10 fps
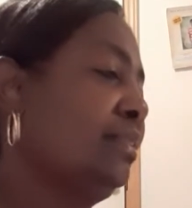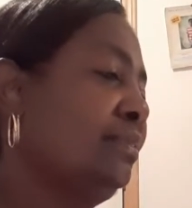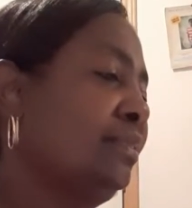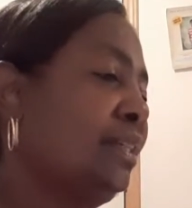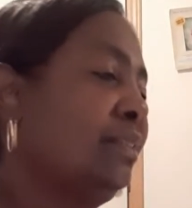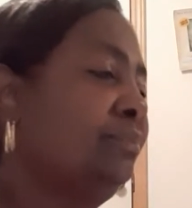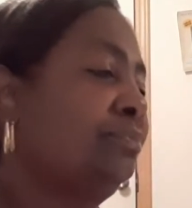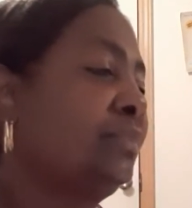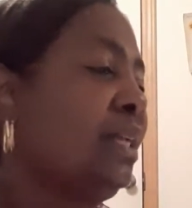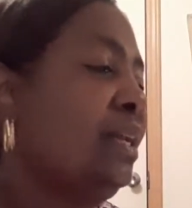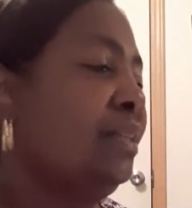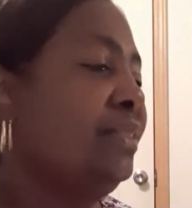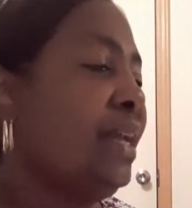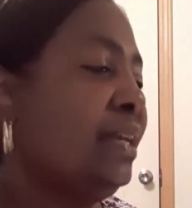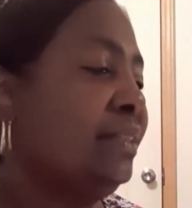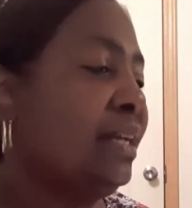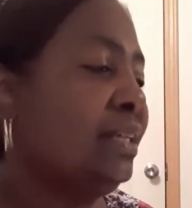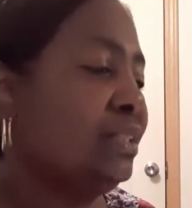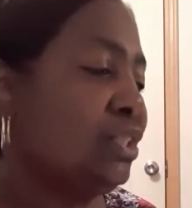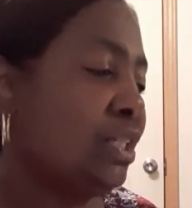Okay. That day,
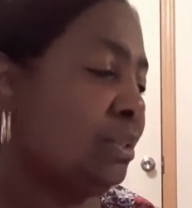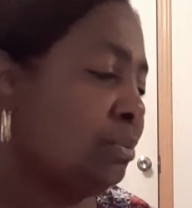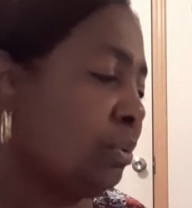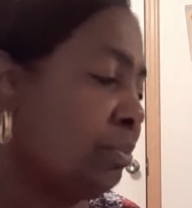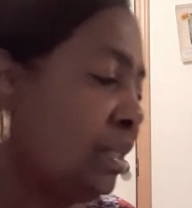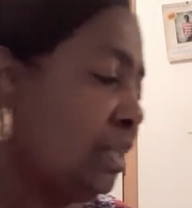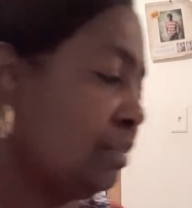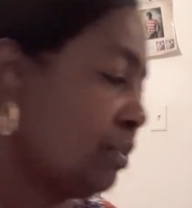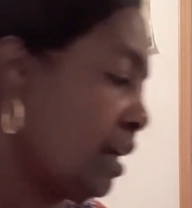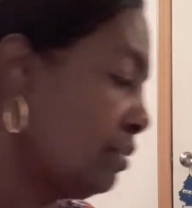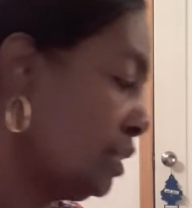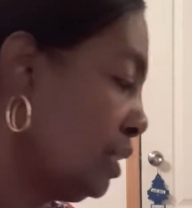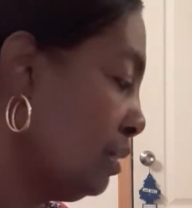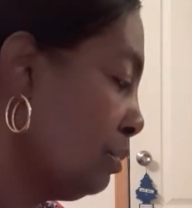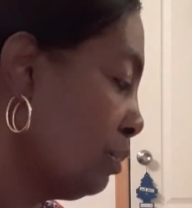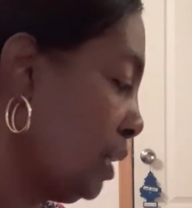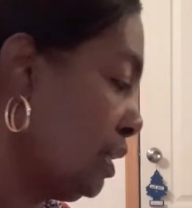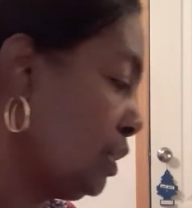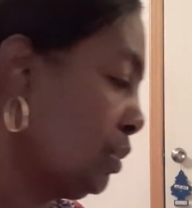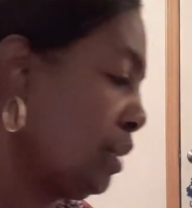the sheep were being rounded up, ready
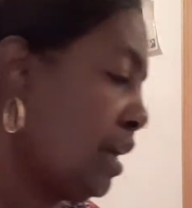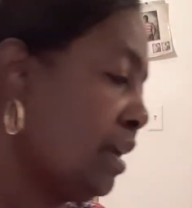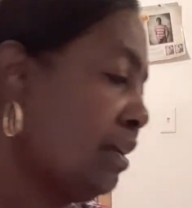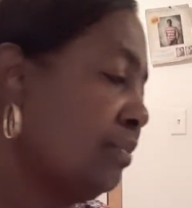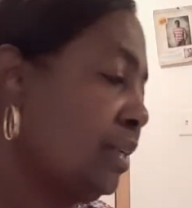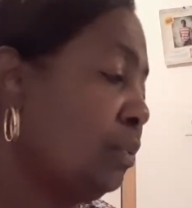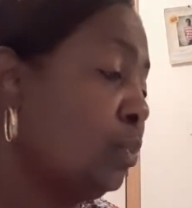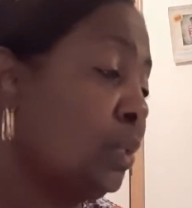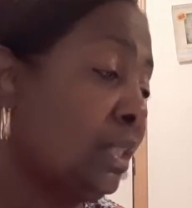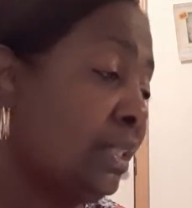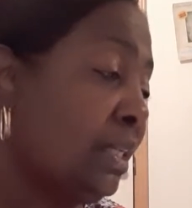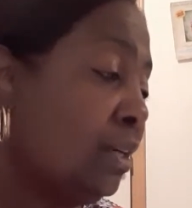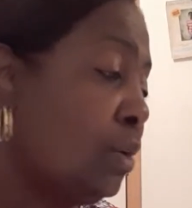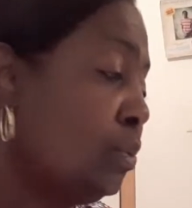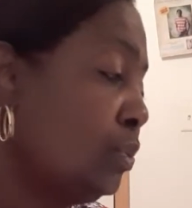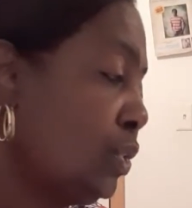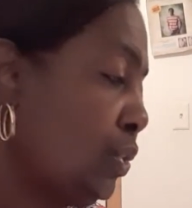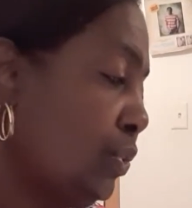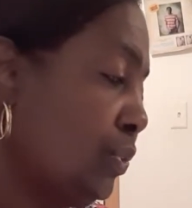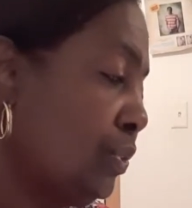to have their woolly coat
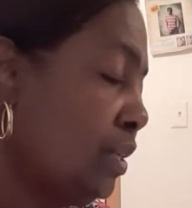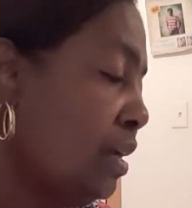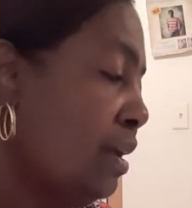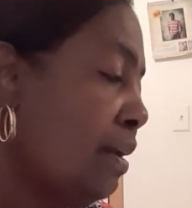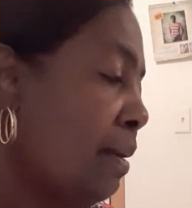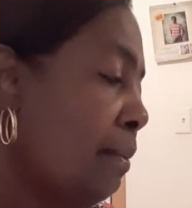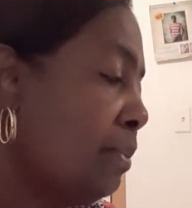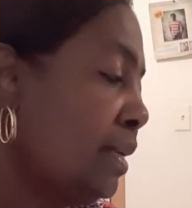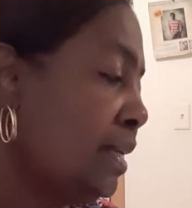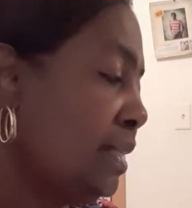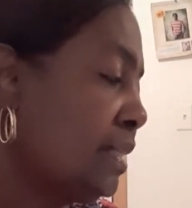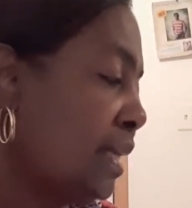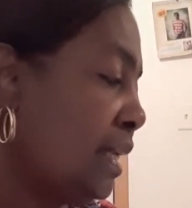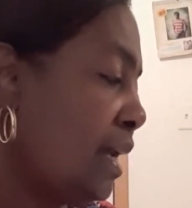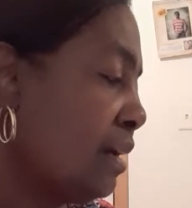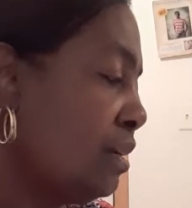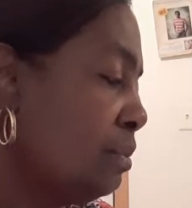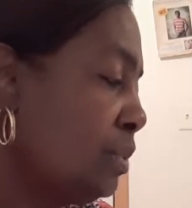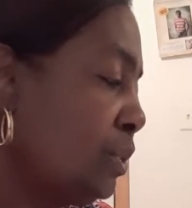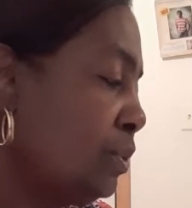sheared. Please, can I
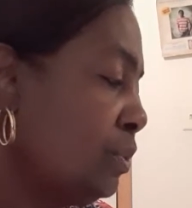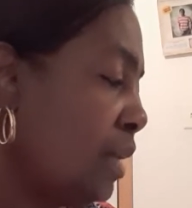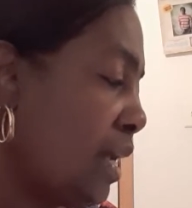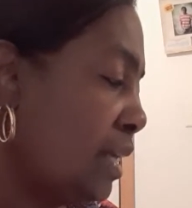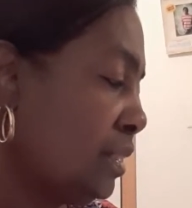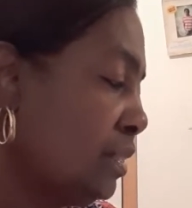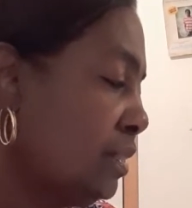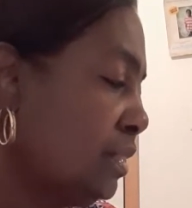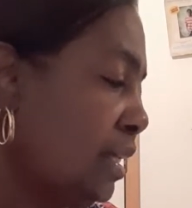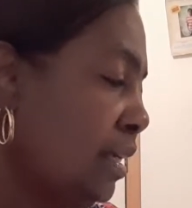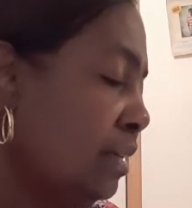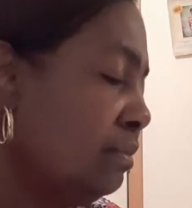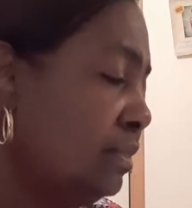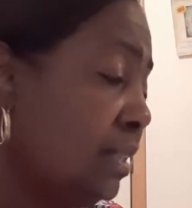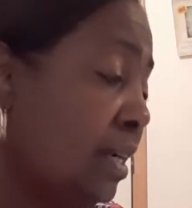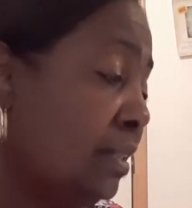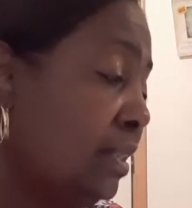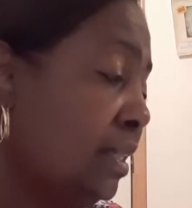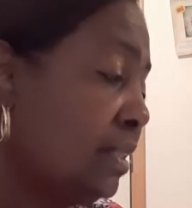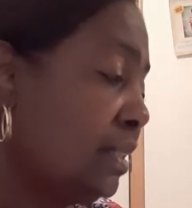come too? Asked Little Lamb. Not
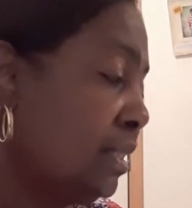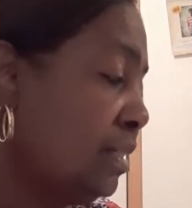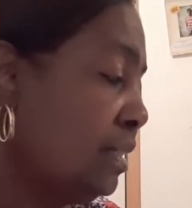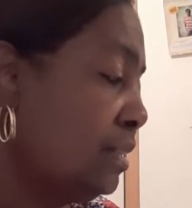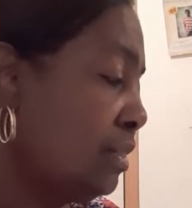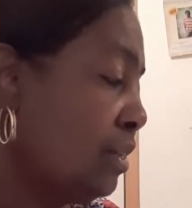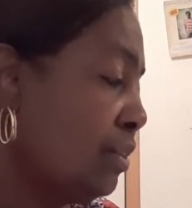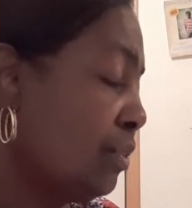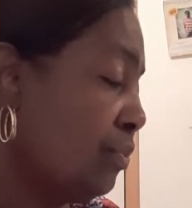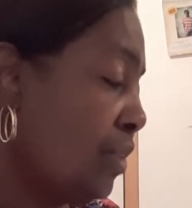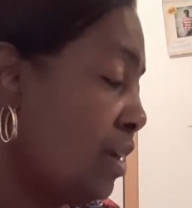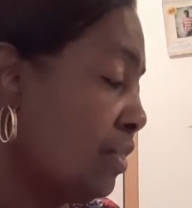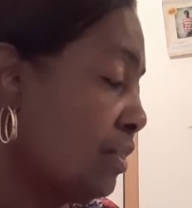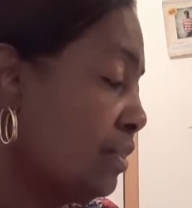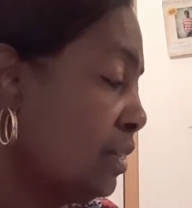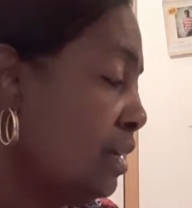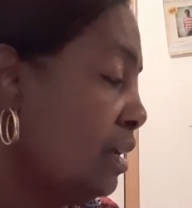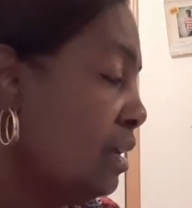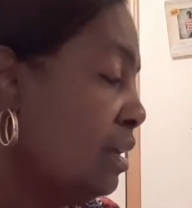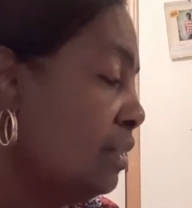yet, said her father,
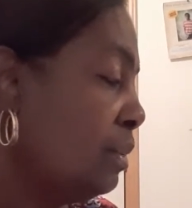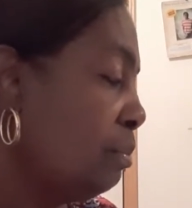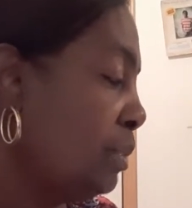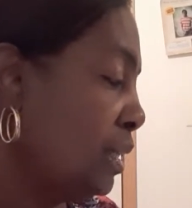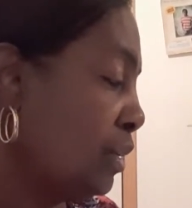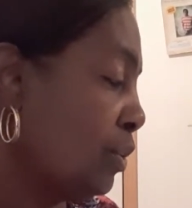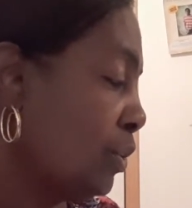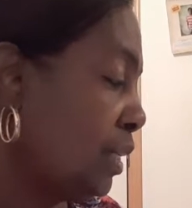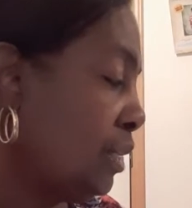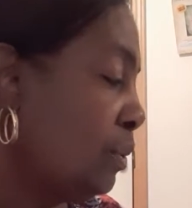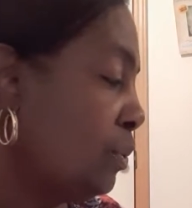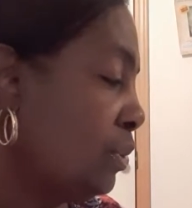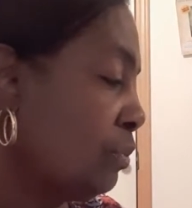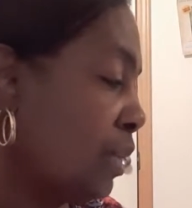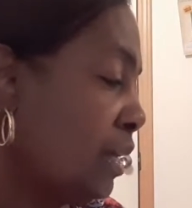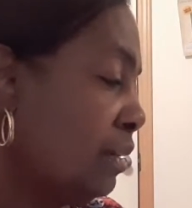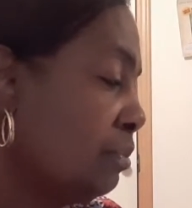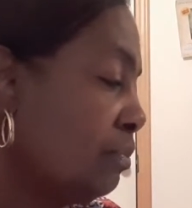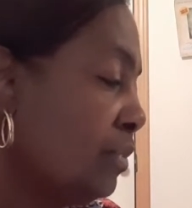the big curly horn ram.